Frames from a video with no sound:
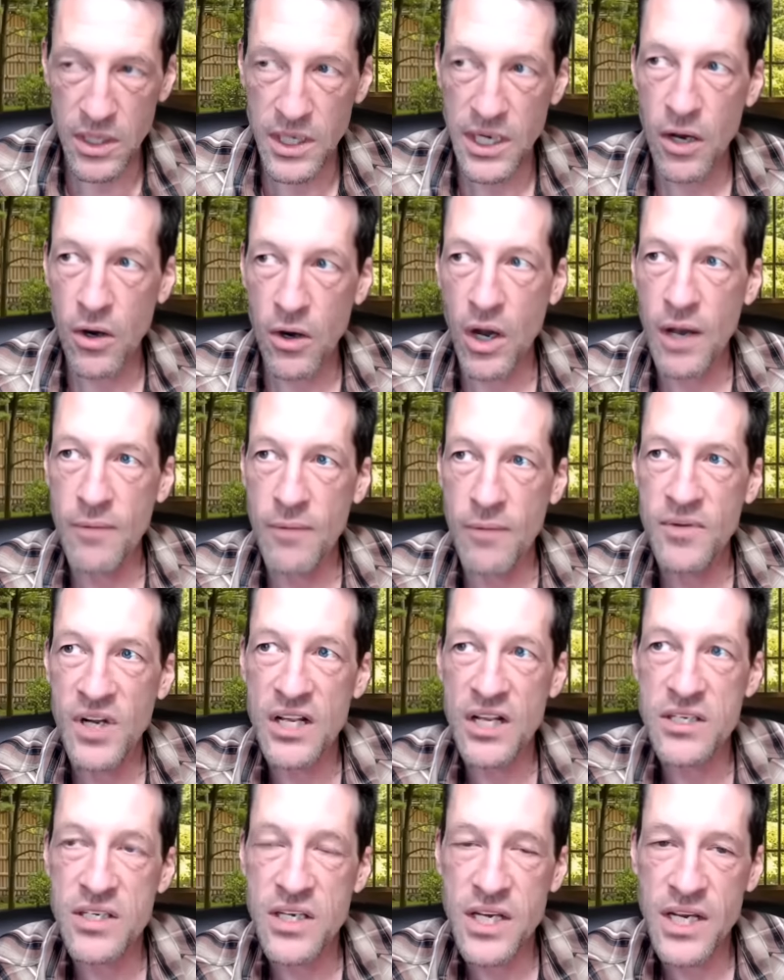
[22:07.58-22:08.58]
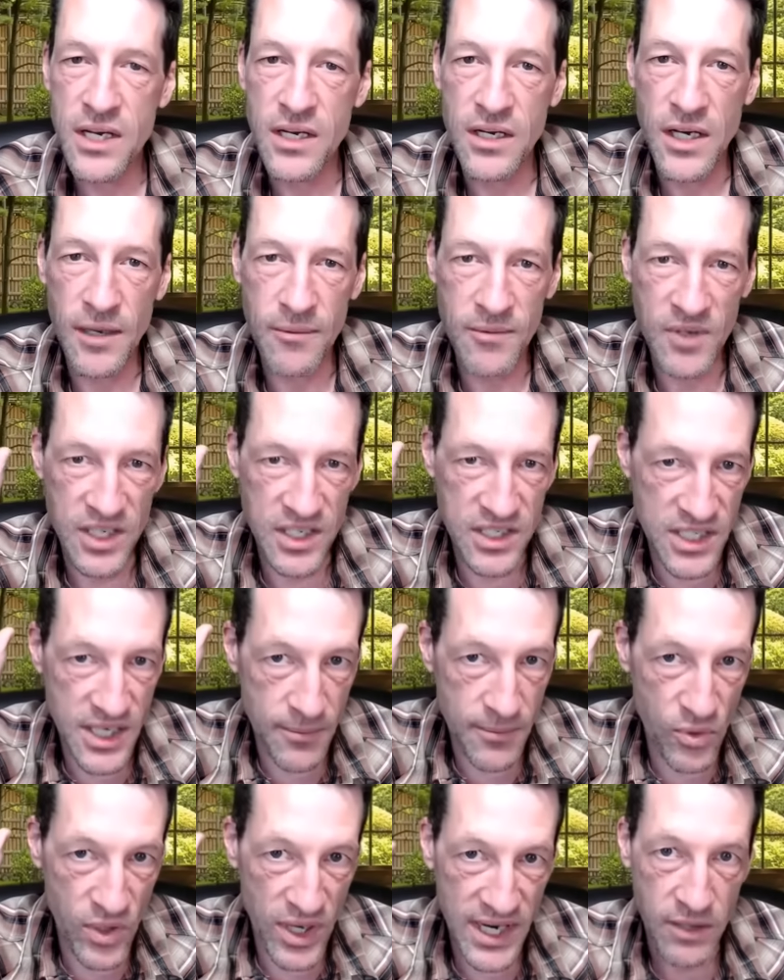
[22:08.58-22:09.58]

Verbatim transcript: Now, I'm not saying I'm going to separate